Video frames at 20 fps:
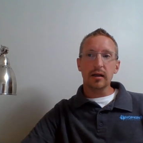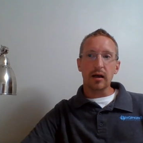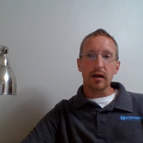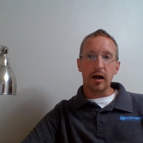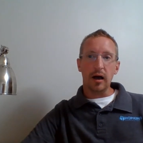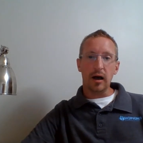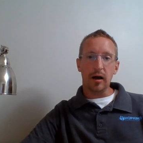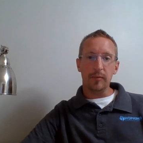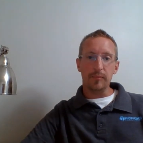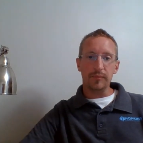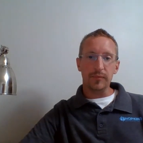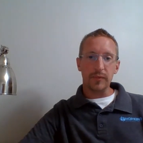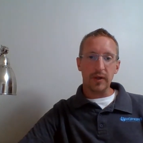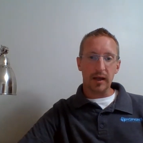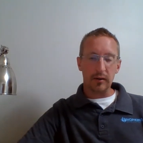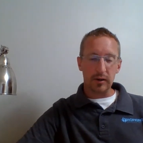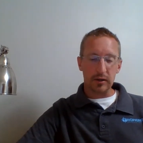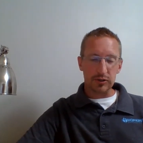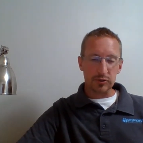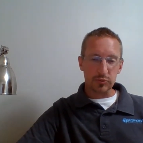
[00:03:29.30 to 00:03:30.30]

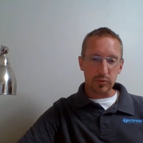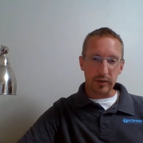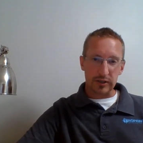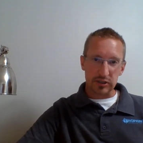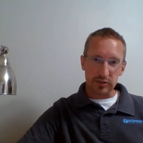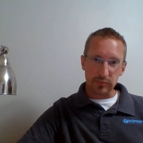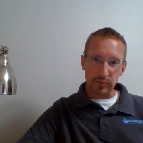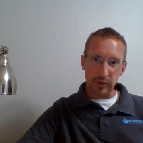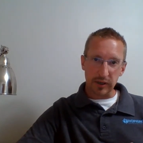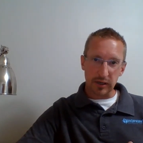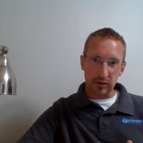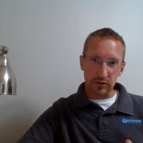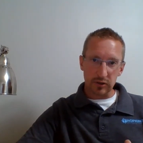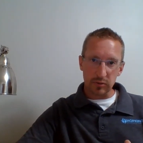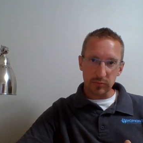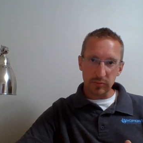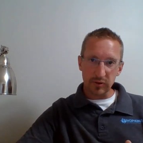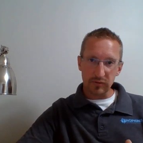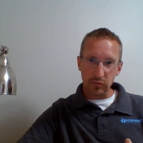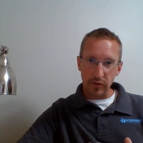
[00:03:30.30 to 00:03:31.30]
I just want to explain a little
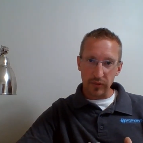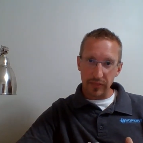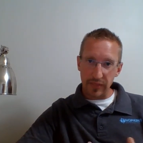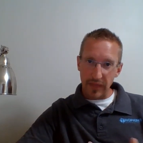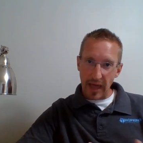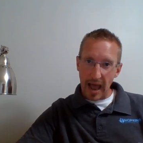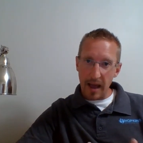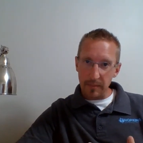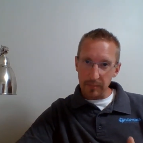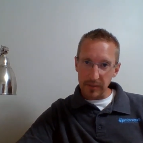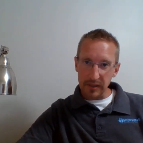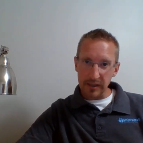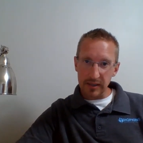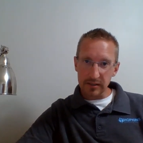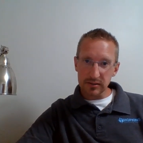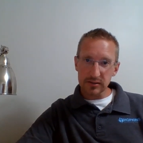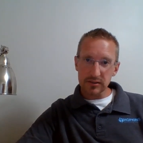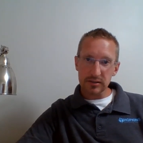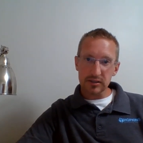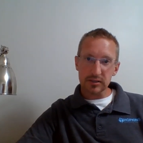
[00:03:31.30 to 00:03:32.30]
bit of what that
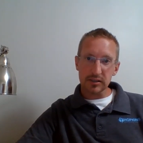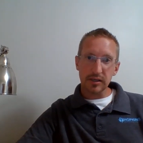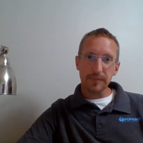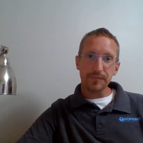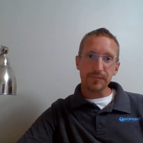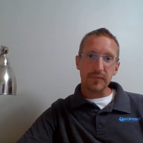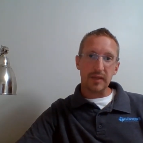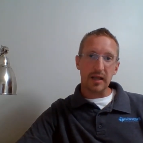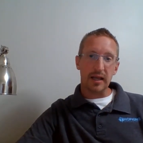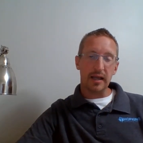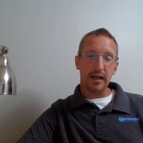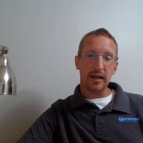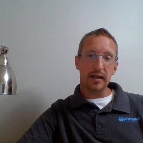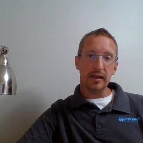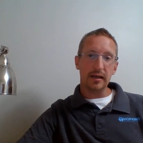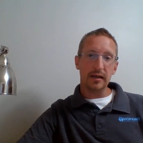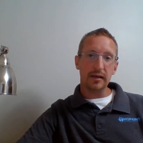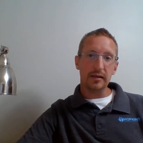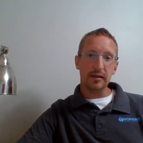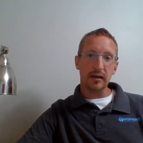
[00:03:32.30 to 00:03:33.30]
means,
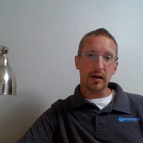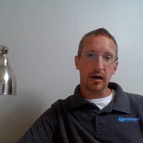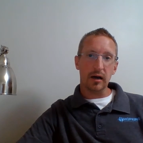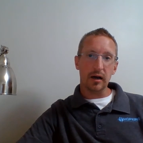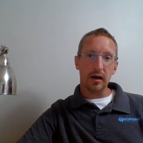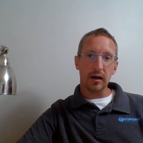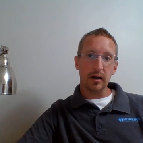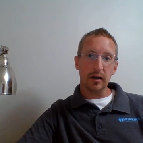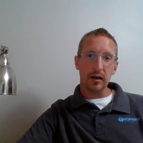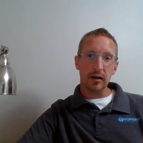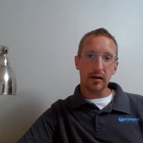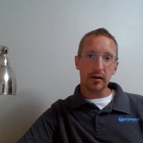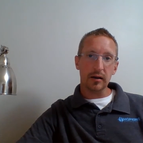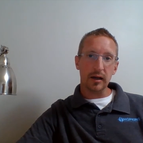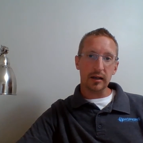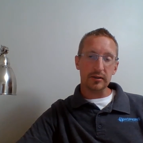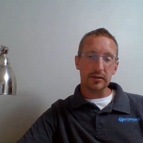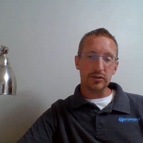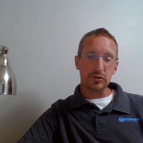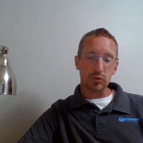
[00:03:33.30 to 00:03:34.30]
and
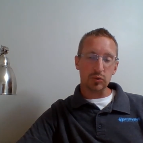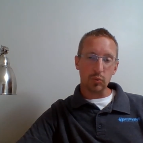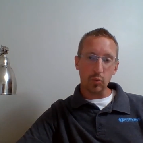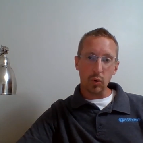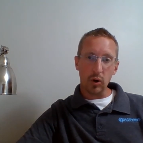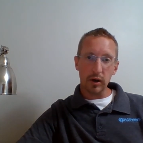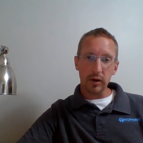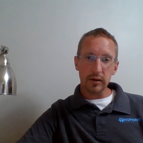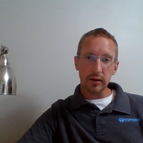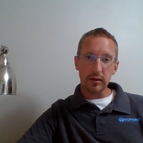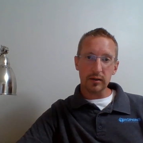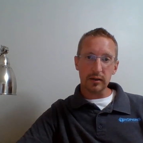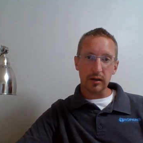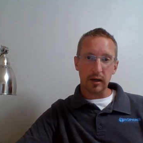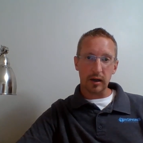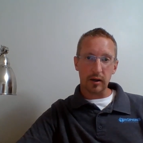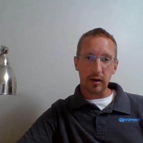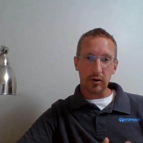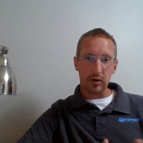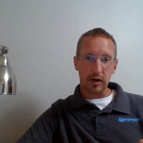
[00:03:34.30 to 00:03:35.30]
at least one
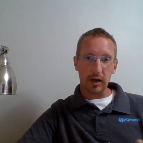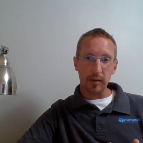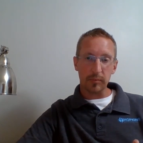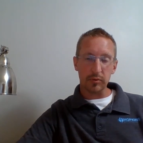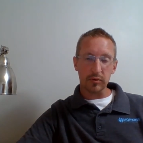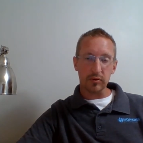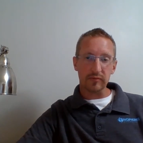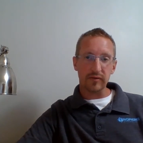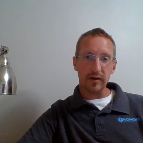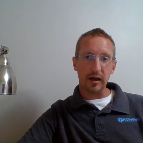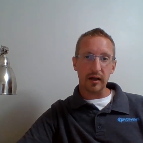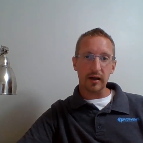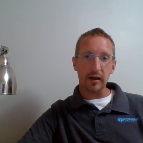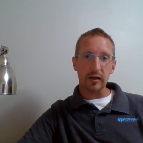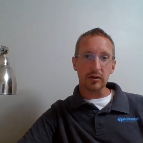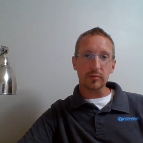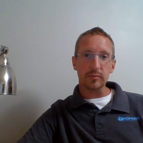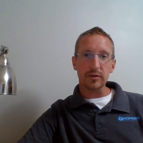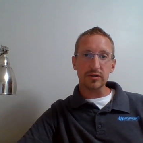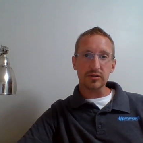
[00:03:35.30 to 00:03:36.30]
or a couple of
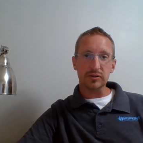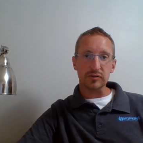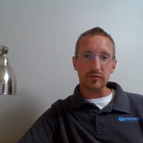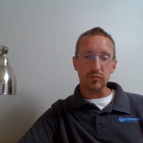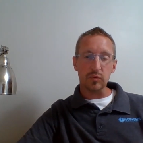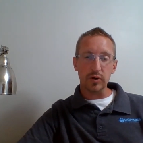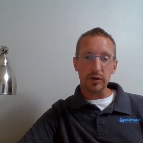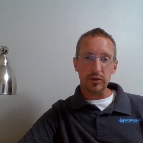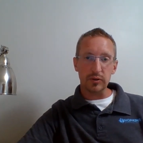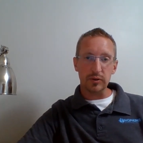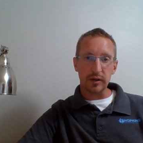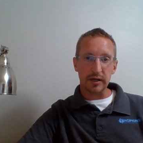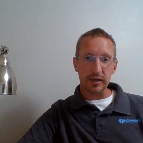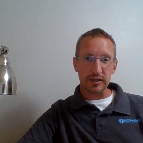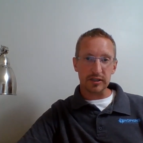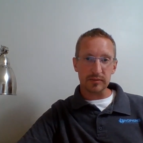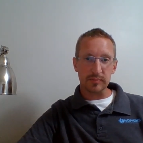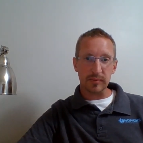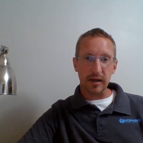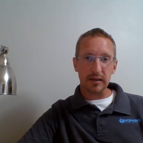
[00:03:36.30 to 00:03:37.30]
elements of what you can
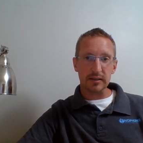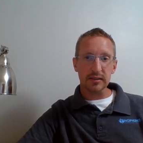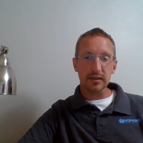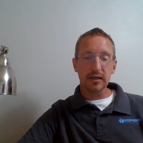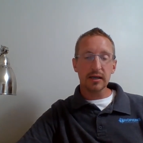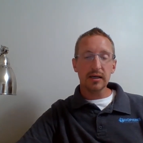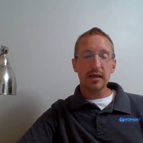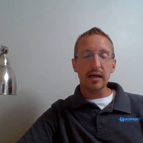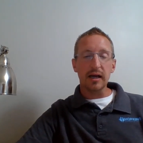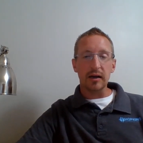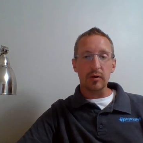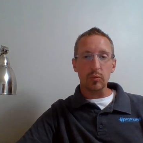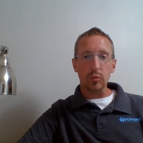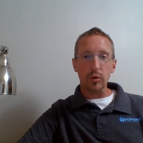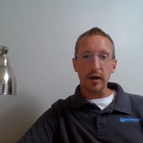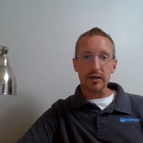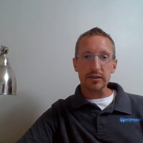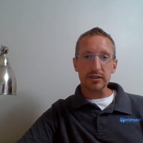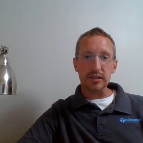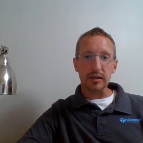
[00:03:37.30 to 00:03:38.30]
expect. And we're
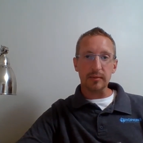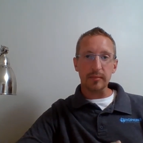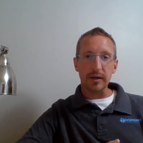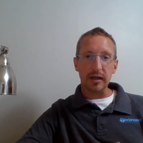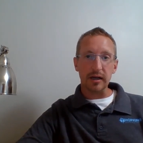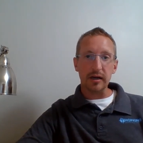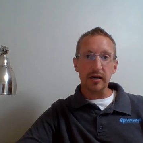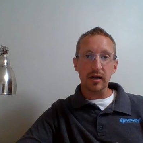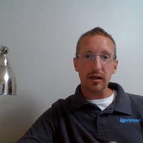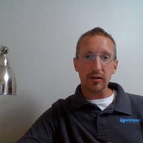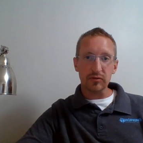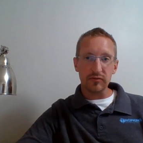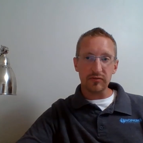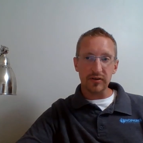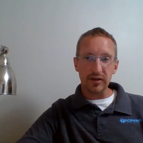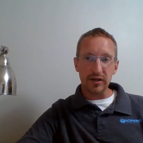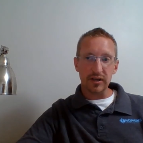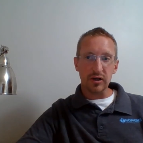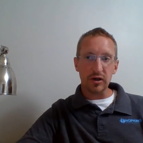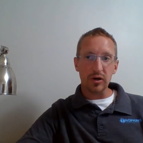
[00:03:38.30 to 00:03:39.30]
actually going to make another
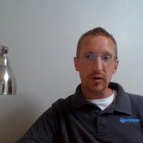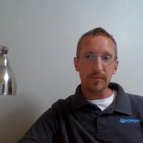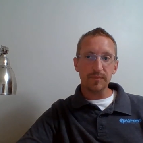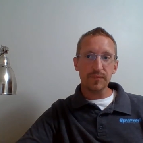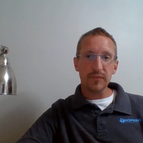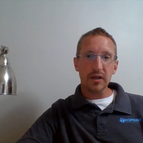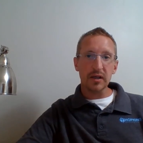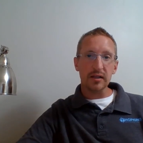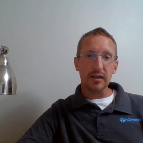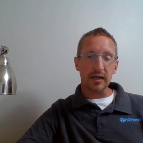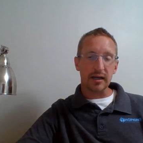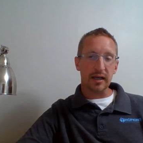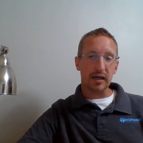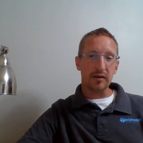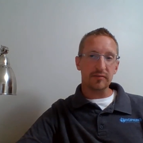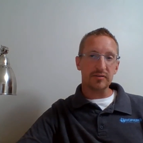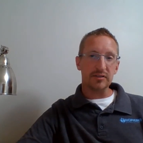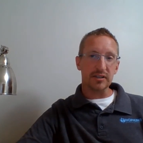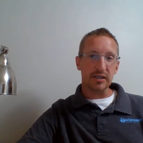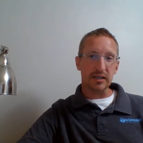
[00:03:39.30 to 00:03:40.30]
video that kind
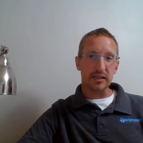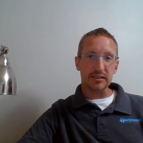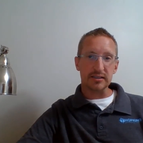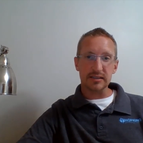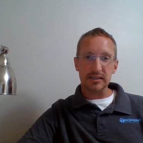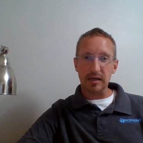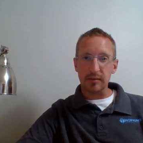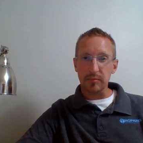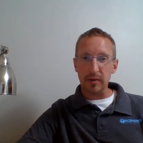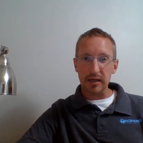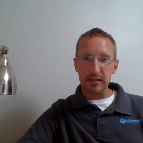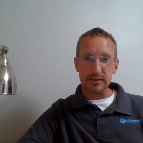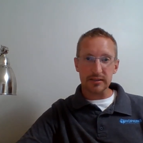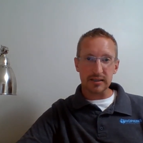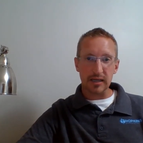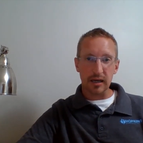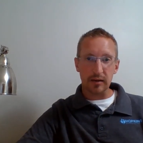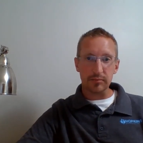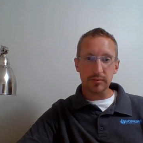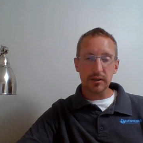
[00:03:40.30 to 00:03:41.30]
of is like a
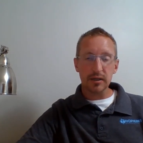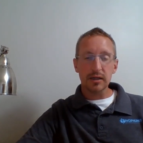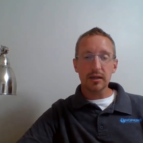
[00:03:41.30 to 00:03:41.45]
step-by-step,